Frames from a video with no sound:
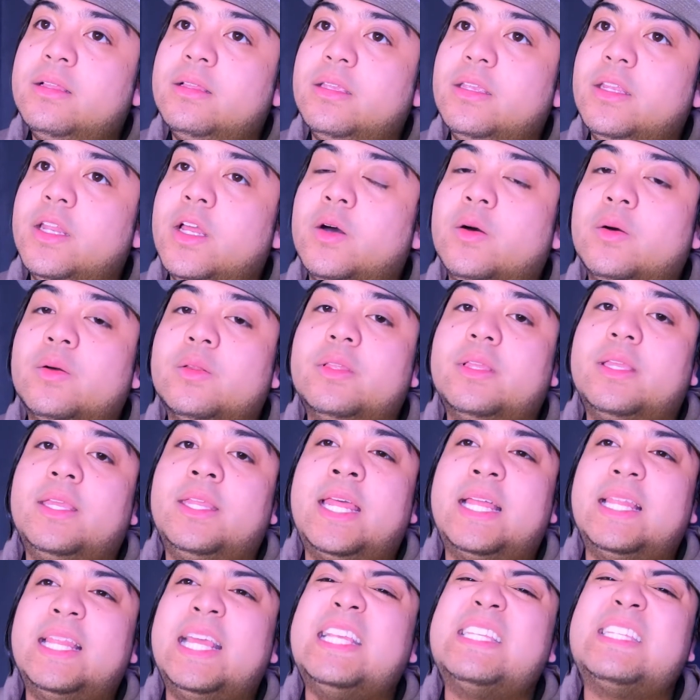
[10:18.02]
in
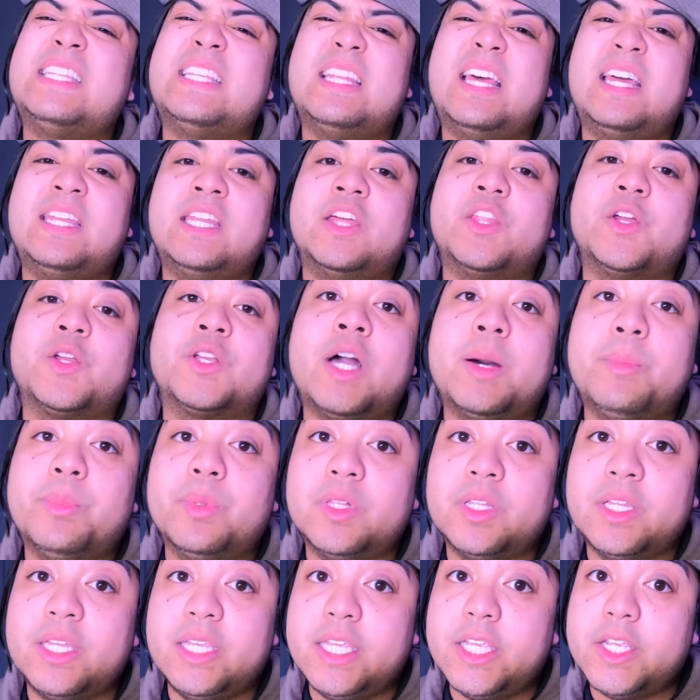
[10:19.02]
at least another
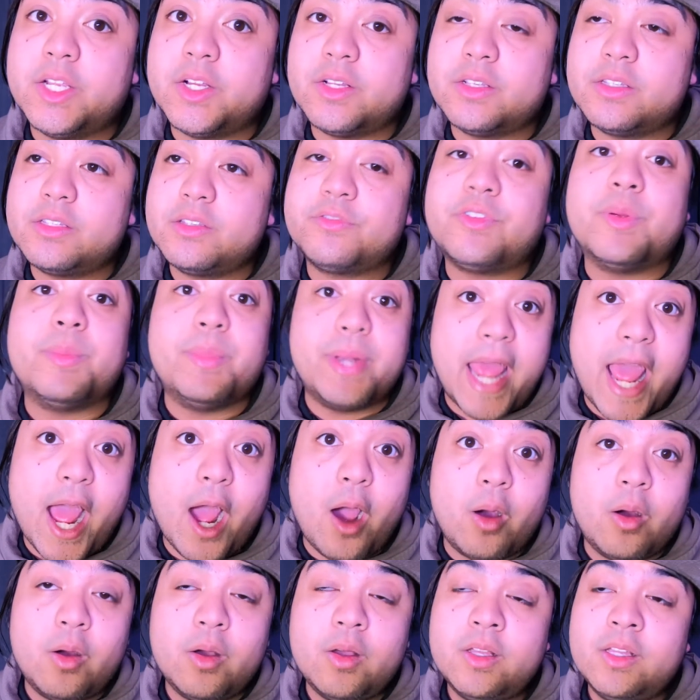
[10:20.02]
couple of years from
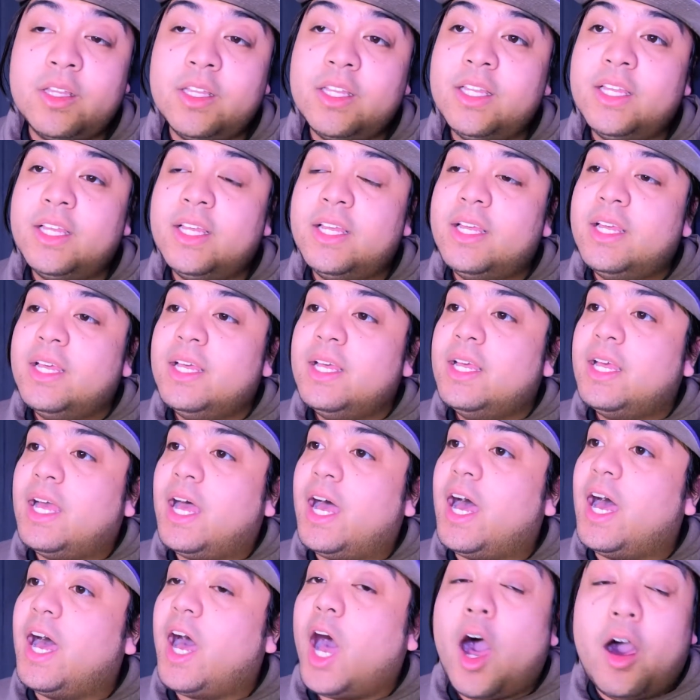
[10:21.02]
now.
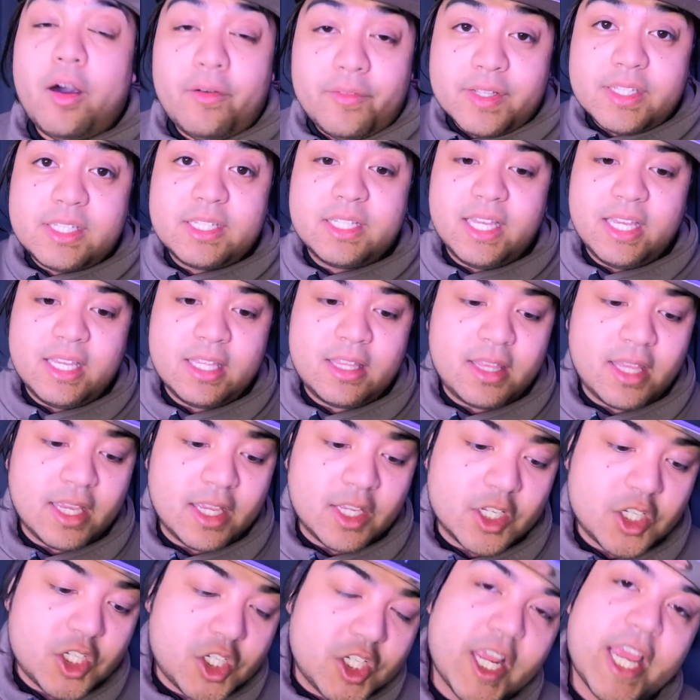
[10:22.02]
Obviously,
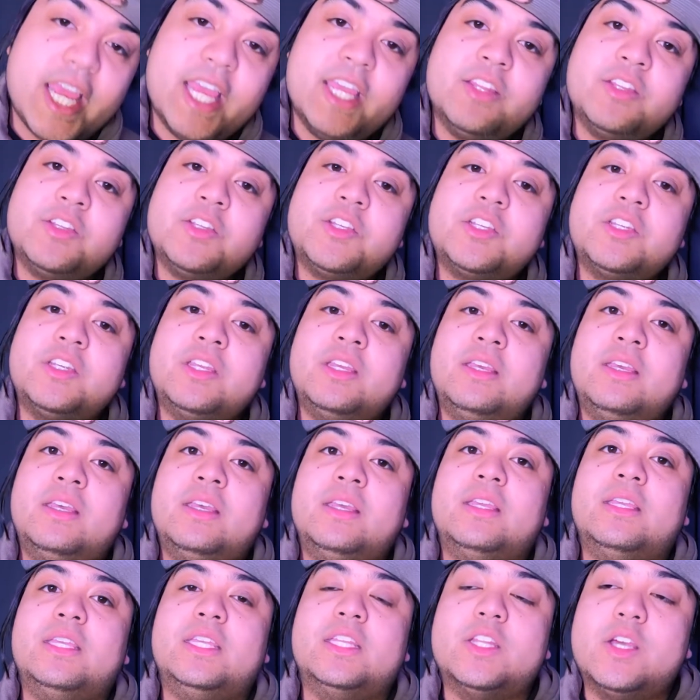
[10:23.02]
things change.
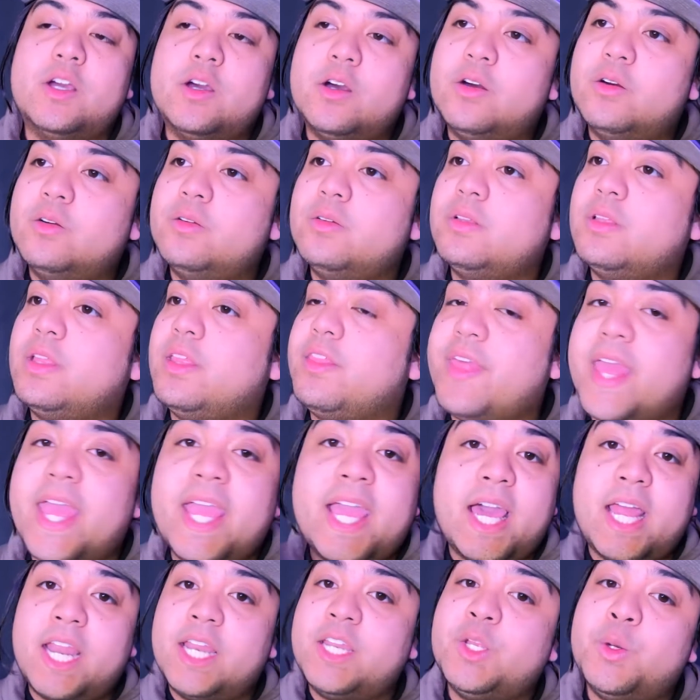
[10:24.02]
They
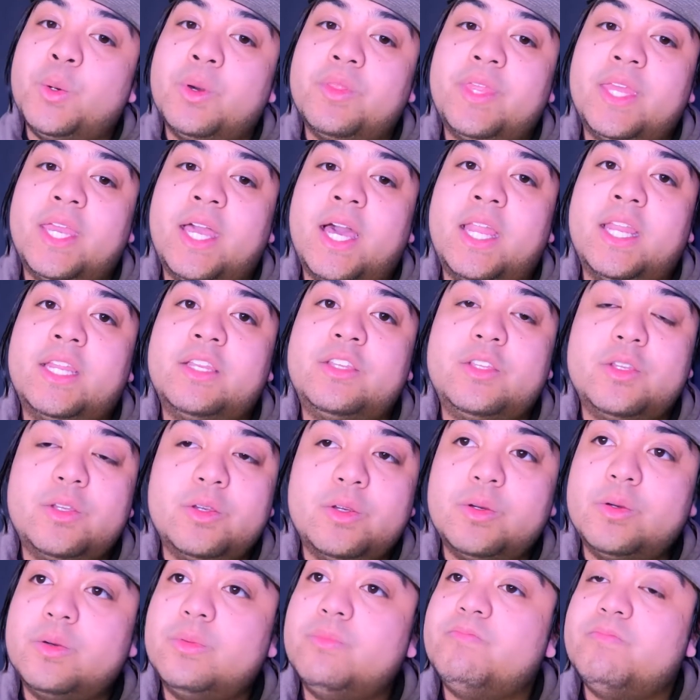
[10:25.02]
got to do what they got to
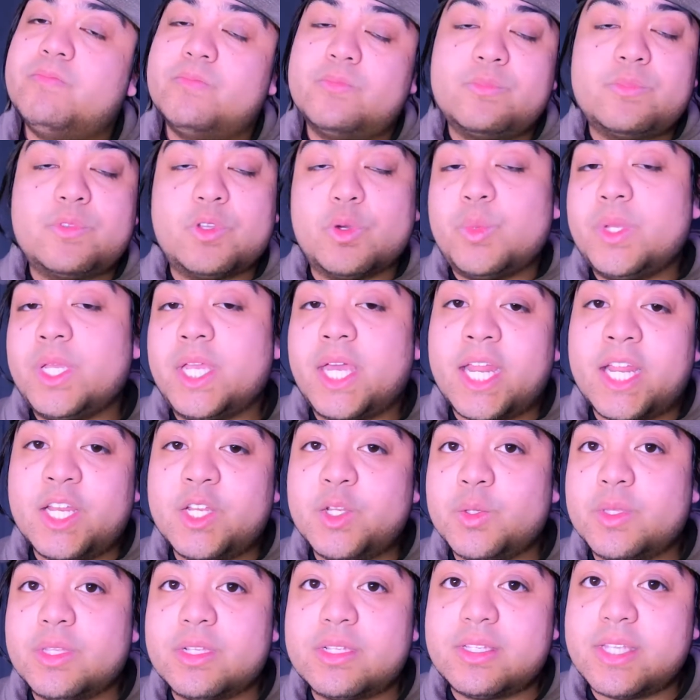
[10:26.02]
do, so we got to
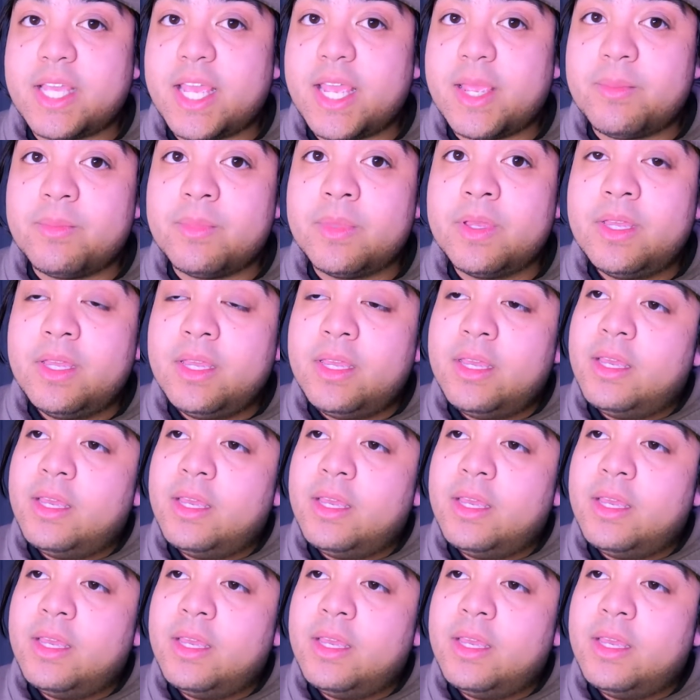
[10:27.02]
do the same.